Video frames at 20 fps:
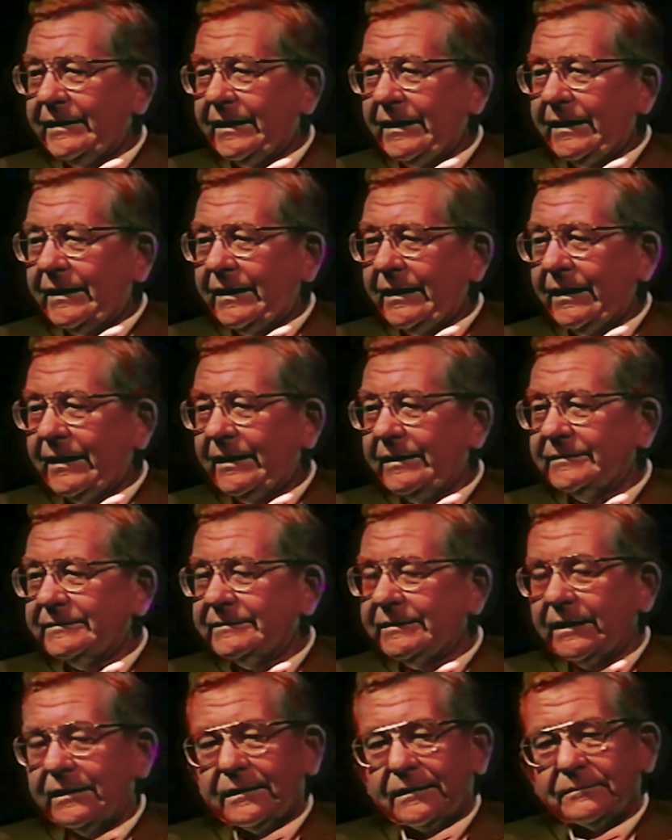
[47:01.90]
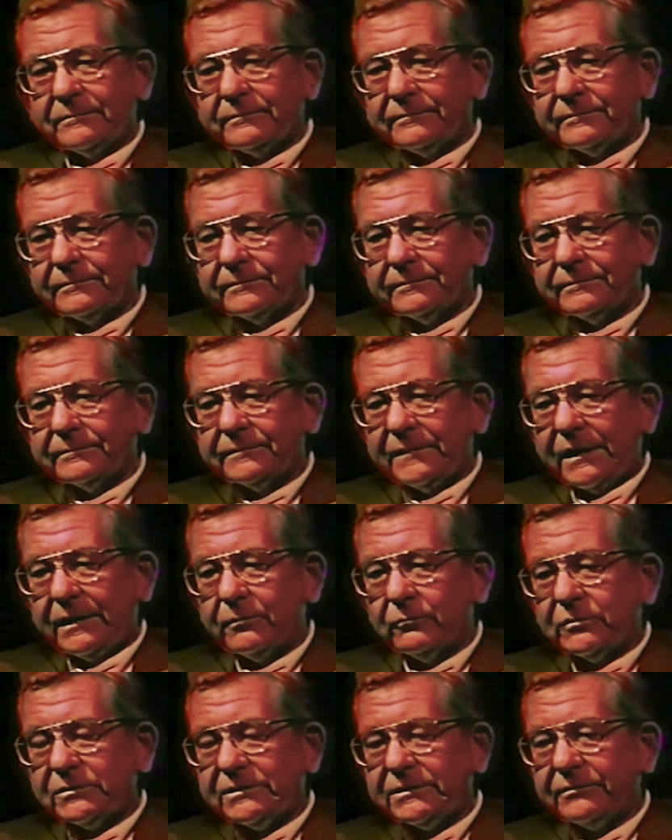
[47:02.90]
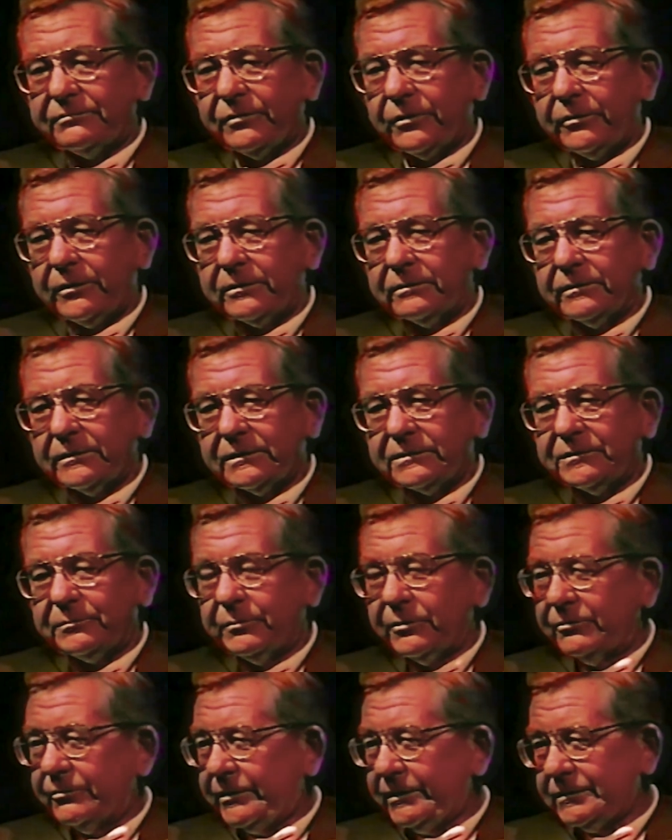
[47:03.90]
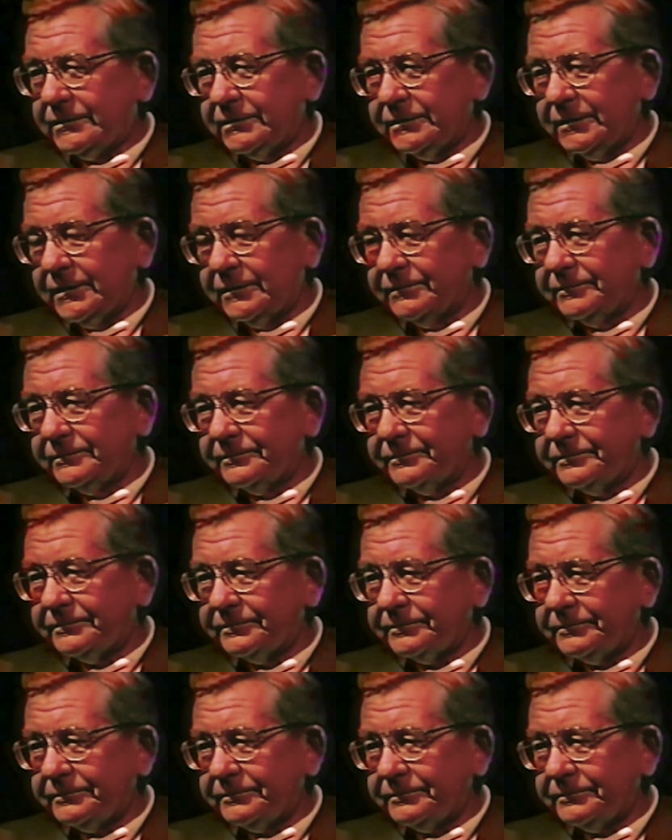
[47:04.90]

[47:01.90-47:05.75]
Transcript: Okay. And it was a very good experience.